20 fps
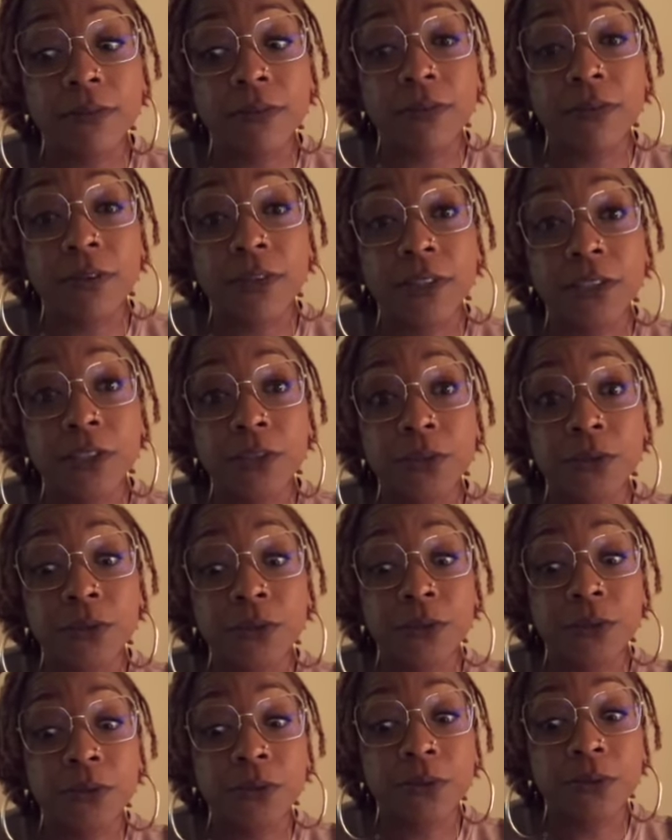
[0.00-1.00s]
for
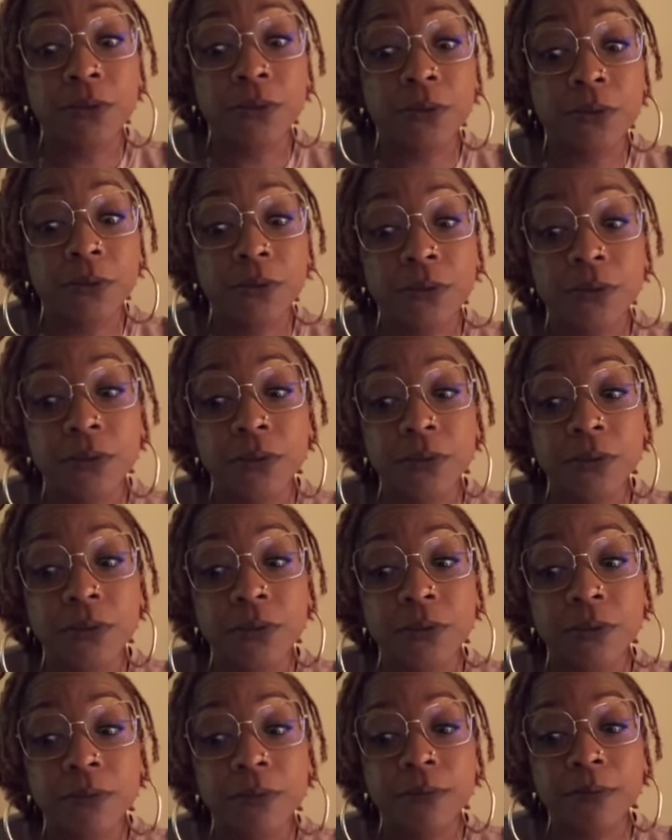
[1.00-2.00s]
you
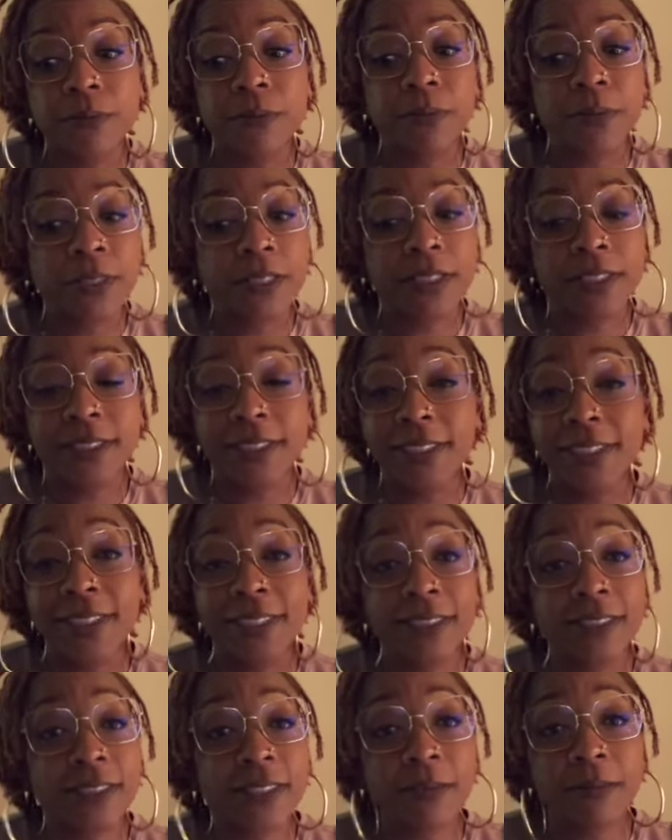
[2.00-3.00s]
because they
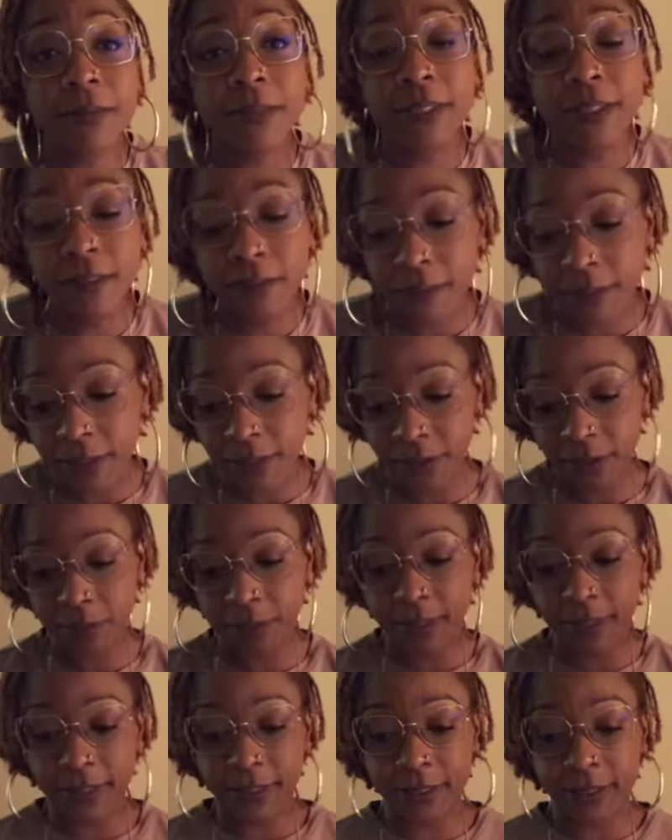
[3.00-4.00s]
can't stop thinking about you,
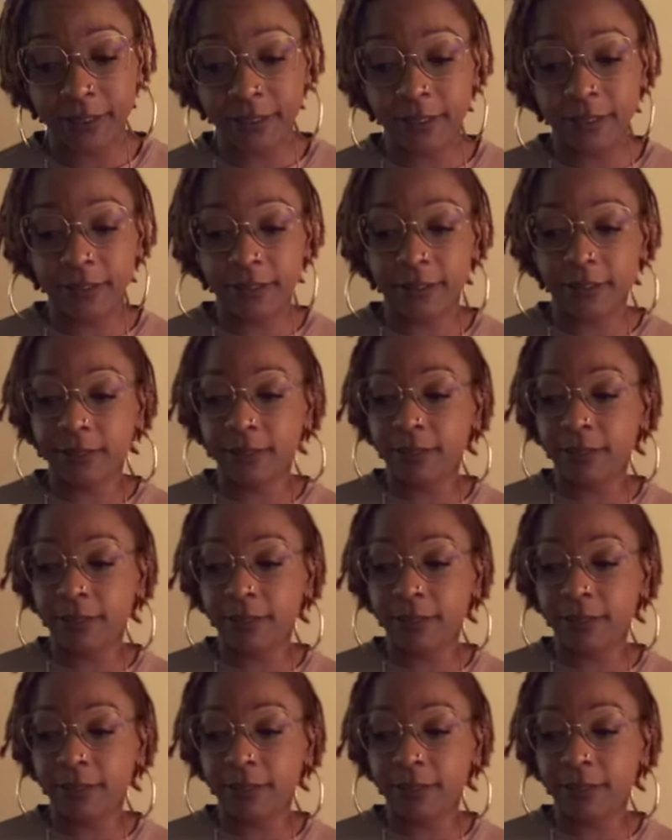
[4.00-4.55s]
Pisces.